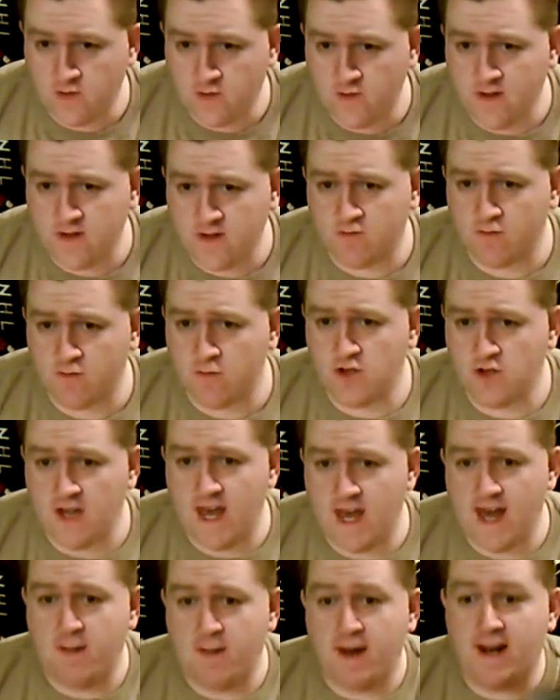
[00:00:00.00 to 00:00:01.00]
Transformers
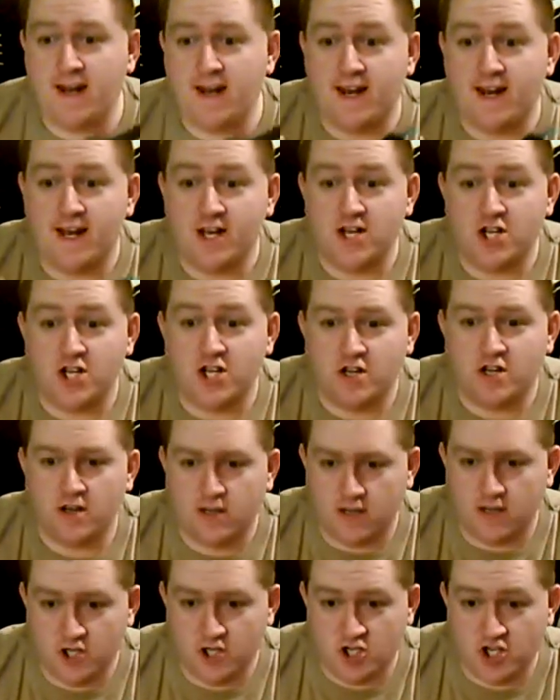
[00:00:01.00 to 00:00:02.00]
animated
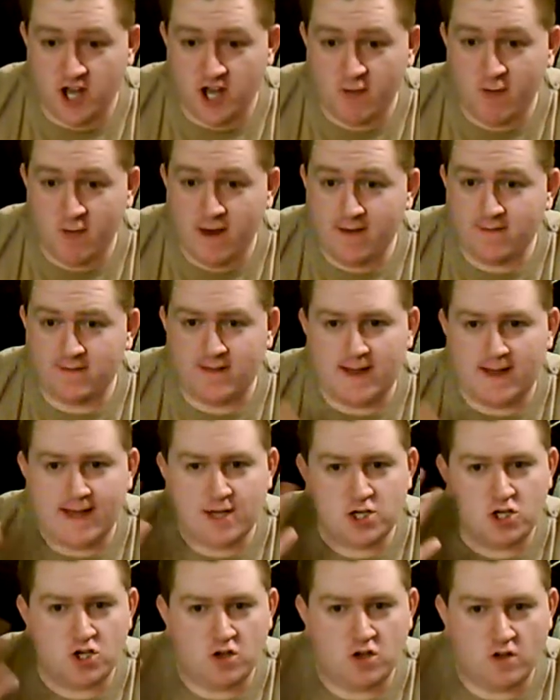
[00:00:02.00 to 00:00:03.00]
Shockwave
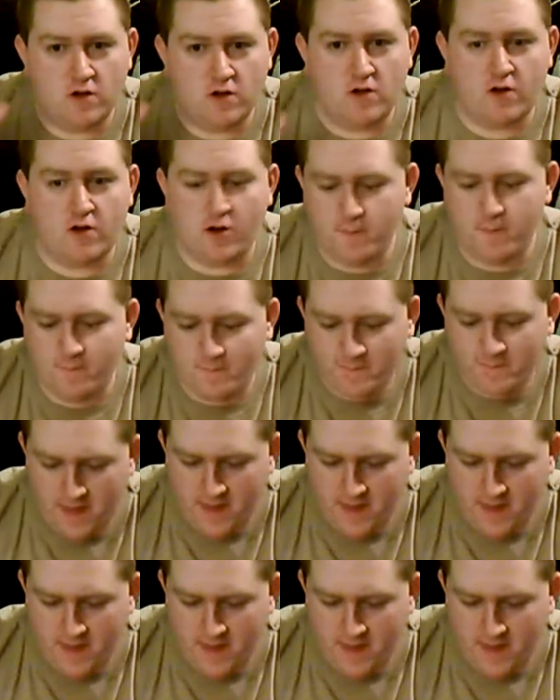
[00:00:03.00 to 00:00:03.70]
/ Long Arm.